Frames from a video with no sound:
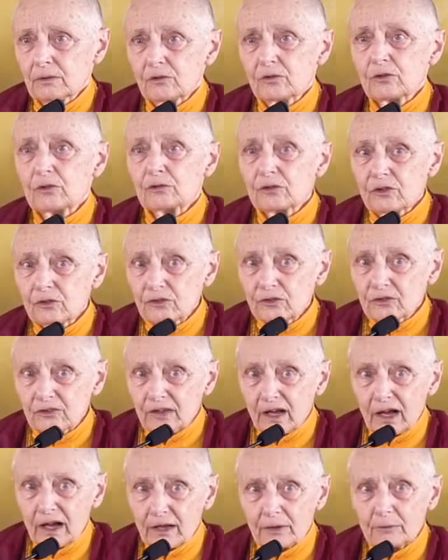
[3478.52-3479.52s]
So just as
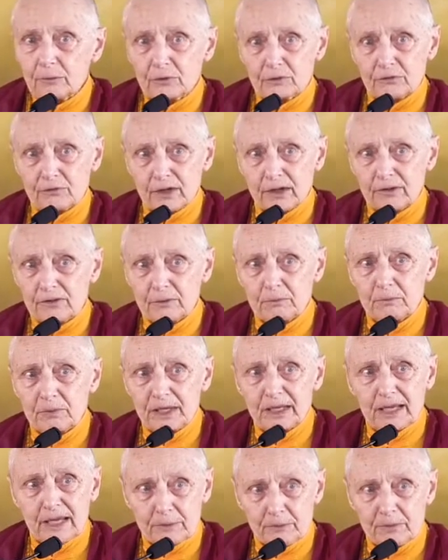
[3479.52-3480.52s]
I would rather
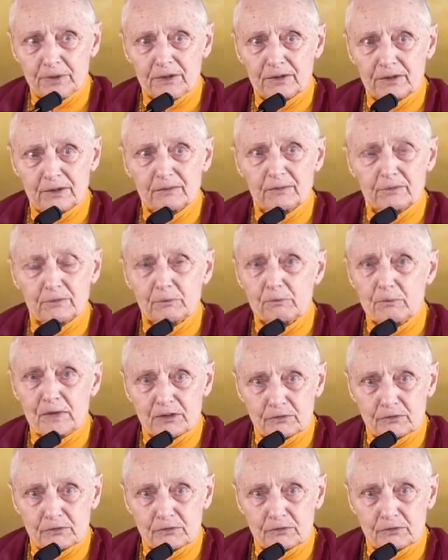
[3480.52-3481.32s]
be happy than